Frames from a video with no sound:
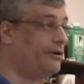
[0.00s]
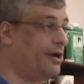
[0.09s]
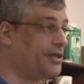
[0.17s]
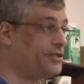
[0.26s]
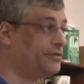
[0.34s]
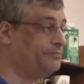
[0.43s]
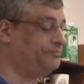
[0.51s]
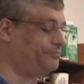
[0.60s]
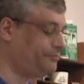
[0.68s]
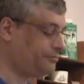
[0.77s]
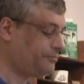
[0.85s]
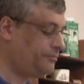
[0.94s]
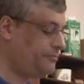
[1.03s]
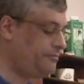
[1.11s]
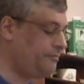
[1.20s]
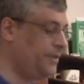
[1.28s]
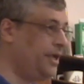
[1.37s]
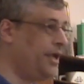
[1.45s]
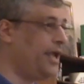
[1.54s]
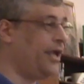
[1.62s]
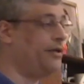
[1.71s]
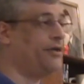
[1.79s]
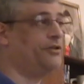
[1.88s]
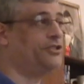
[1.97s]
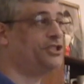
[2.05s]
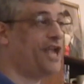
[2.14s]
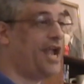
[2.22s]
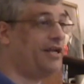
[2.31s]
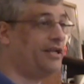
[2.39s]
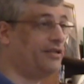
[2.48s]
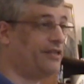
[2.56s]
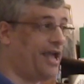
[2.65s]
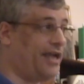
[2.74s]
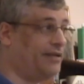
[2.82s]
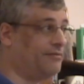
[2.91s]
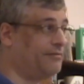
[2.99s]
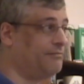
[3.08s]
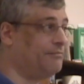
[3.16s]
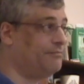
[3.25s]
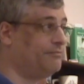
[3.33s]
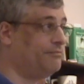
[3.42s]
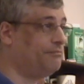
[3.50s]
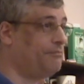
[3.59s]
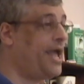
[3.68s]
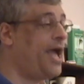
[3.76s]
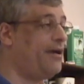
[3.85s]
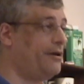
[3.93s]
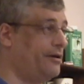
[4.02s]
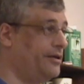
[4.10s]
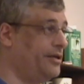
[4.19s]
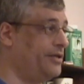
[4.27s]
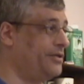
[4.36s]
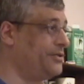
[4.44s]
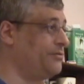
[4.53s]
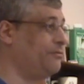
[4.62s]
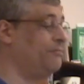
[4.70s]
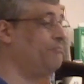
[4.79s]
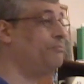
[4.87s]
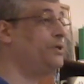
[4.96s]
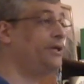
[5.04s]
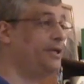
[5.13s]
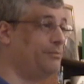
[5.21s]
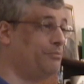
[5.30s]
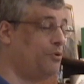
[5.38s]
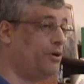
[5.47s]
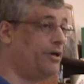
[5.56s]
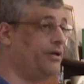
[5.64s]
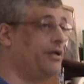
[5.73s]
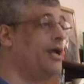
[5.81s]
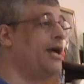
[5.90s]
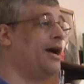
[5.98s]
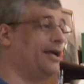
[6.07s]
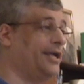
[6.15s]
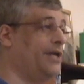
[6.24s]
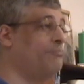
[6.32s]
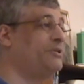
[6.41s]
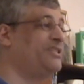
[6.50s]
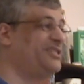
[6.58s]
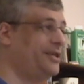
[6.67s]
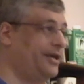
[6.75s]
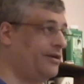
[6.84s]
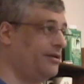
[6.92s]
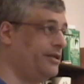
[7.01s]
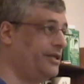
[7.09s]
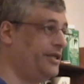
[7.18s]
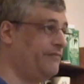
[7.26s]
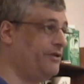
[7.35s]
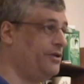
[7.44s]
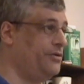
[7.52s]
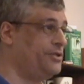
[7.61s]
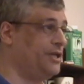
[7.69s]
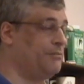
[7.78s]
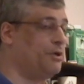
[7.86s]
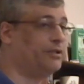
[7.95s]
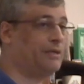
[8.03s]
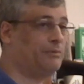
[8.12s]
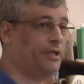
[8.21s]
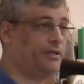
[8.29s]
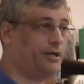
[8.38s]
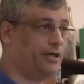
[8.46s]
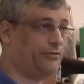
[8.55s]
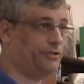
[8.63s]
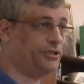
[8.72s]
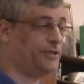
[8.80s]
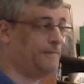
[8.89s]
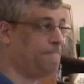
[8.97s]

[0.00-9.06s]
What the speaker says: direction. And understanding that pattern is pretty important, again, particularly if you're using a multi-blade cartridge.